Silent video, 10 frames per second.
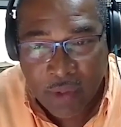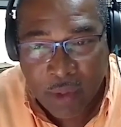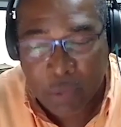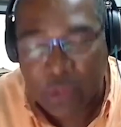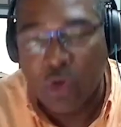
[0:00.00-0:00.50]

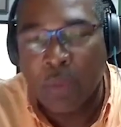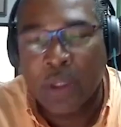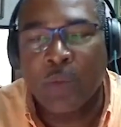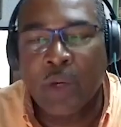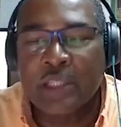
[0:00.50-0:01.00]
But
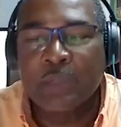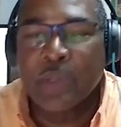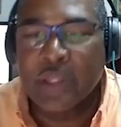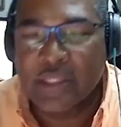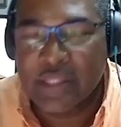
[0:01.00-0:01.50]
nobody wanted to
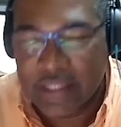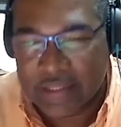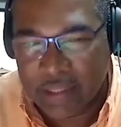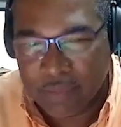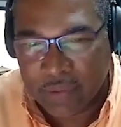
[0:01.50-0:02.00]
put this on the
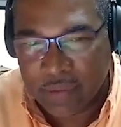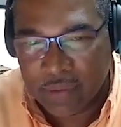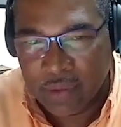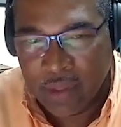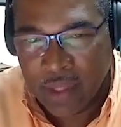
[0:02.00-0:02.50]
table.
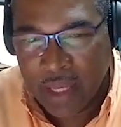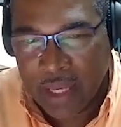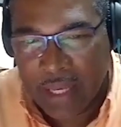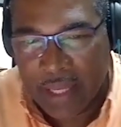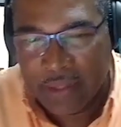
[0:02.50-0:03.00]

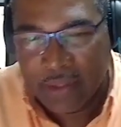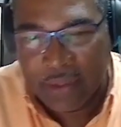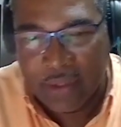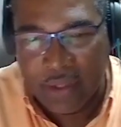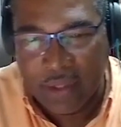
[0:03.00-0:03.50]
And
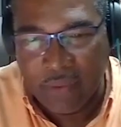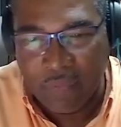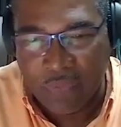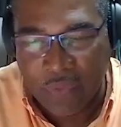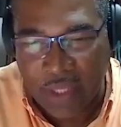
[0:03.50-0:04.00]

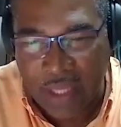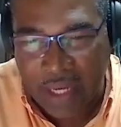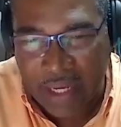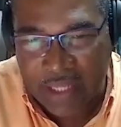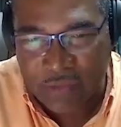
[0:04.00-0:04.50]
the
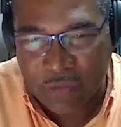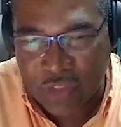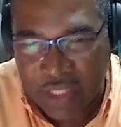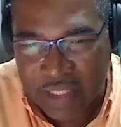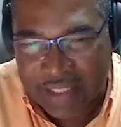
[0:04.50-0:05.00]
Alliance for
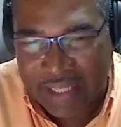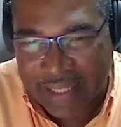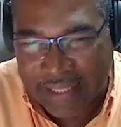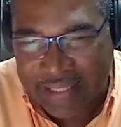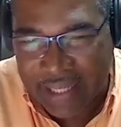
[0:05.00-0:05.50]
Change at
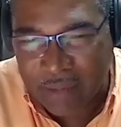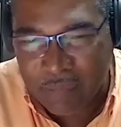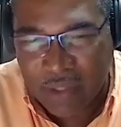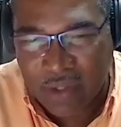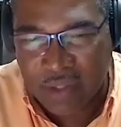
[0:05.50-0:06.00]
that time,
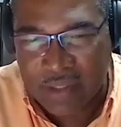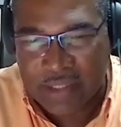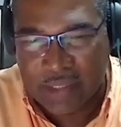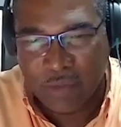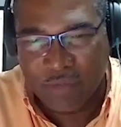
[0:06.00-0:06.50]

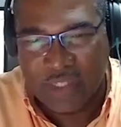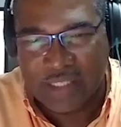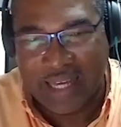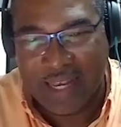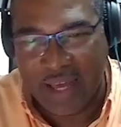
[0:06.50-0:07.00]
because they were
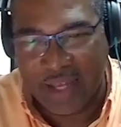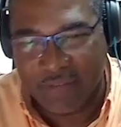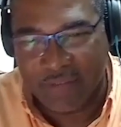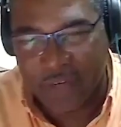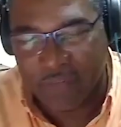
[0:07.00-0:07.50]
facing another
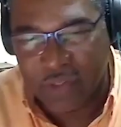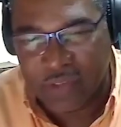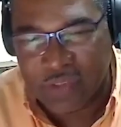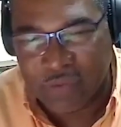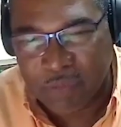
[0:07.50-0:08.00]
5
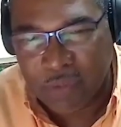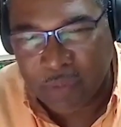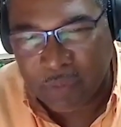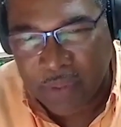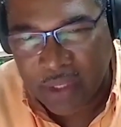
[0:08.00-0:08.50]
years of the
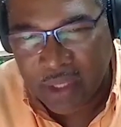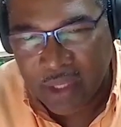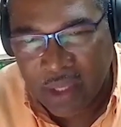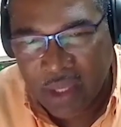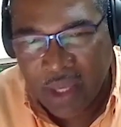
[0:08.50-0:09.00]
PPP,
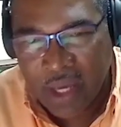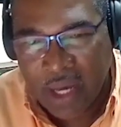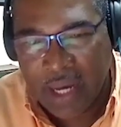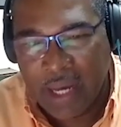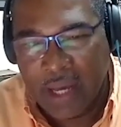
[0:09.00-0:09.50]

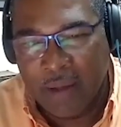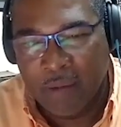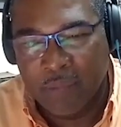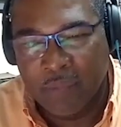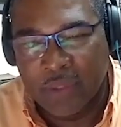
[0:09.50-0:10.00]

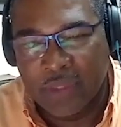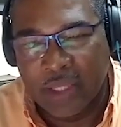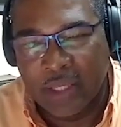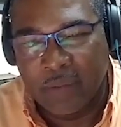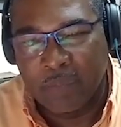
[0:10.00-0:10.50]

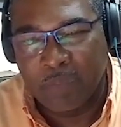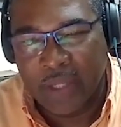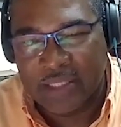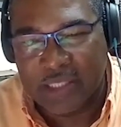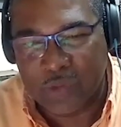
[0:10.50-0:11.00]
the
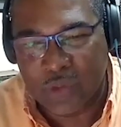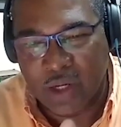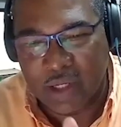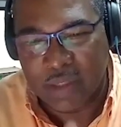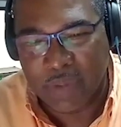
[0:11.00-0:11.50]
PNC was no
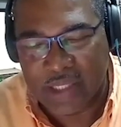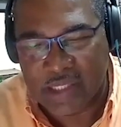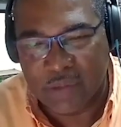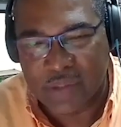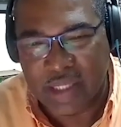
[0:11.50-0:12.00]
longer the
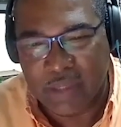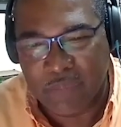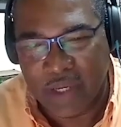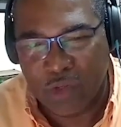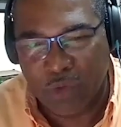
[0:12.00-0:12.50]
PNC, it was the
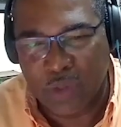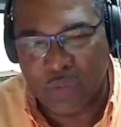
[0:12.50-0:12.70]
APNU.